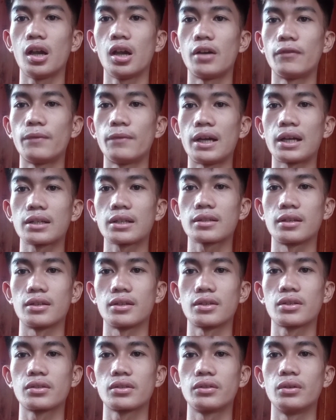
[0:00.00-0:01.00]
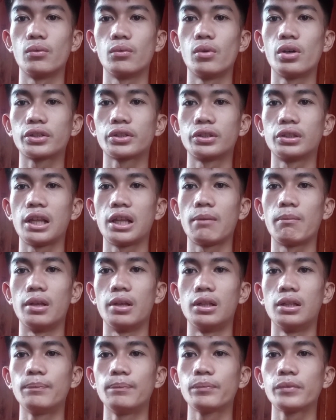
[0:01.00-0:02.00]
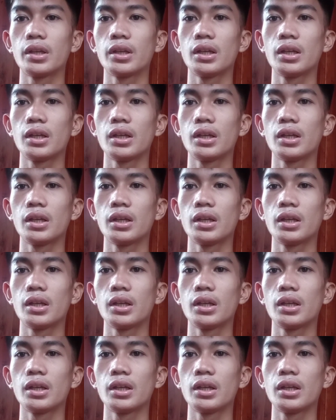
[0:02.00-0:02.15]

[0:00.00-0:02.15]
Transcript: of access to the water level.